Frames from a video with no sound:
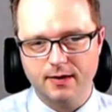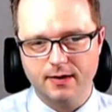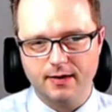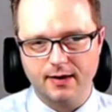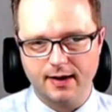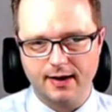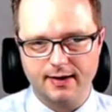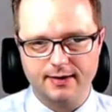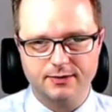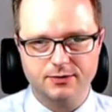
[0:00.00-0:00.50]

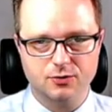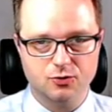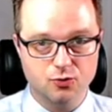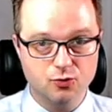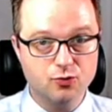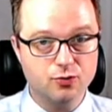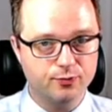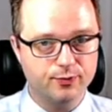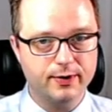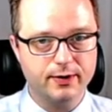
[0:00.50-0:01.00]
And
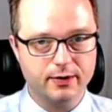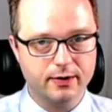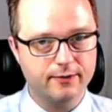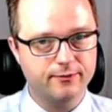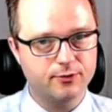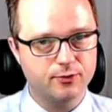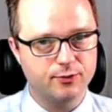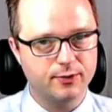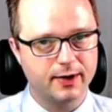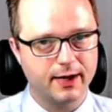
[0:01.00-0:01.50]
Google will give
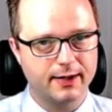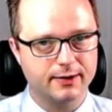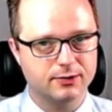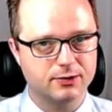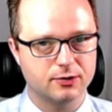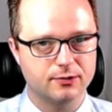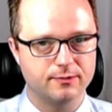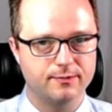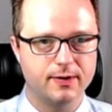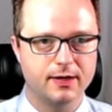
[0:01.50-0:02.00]
you an
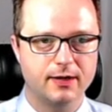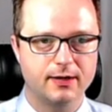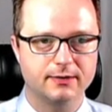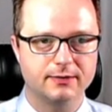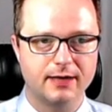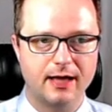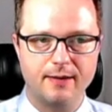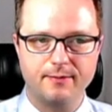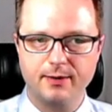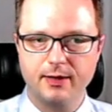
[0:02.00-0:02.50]
answer because
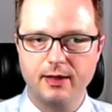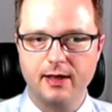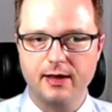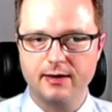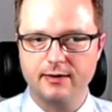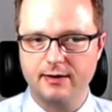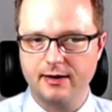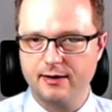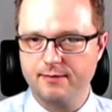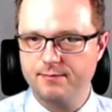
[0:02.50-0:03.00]
MLA
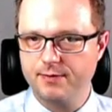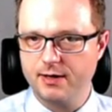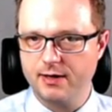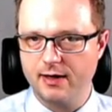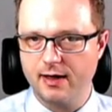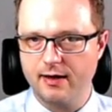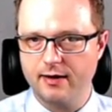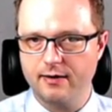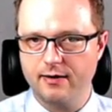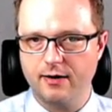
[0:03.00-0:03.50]
and
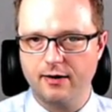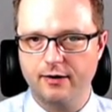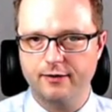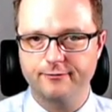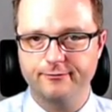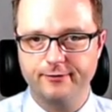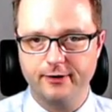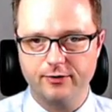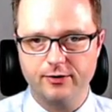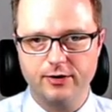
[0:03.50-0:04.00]
APA are
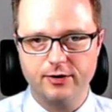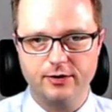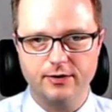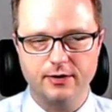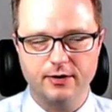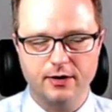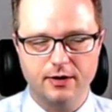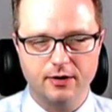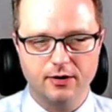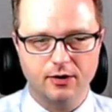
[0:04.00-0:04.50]
very
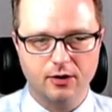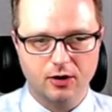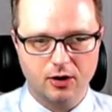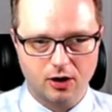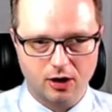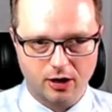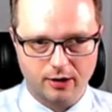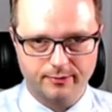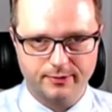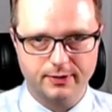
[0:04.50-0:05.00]

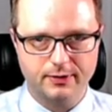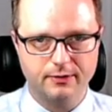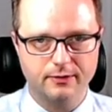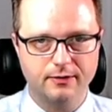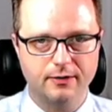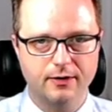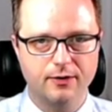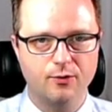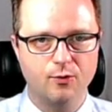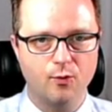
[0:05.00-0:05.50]
common,
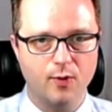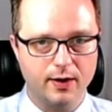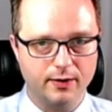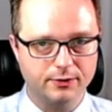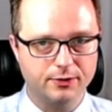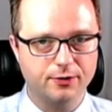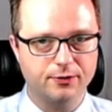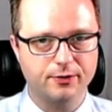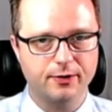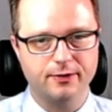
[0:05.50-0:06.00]
well
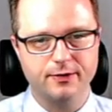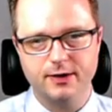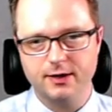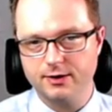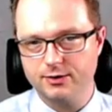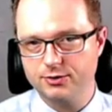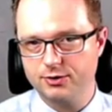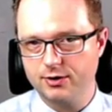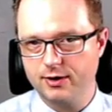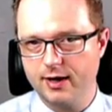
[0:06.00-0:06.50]
known on the
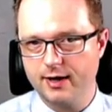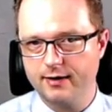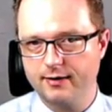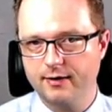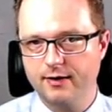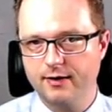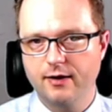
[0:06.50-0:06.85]
internet,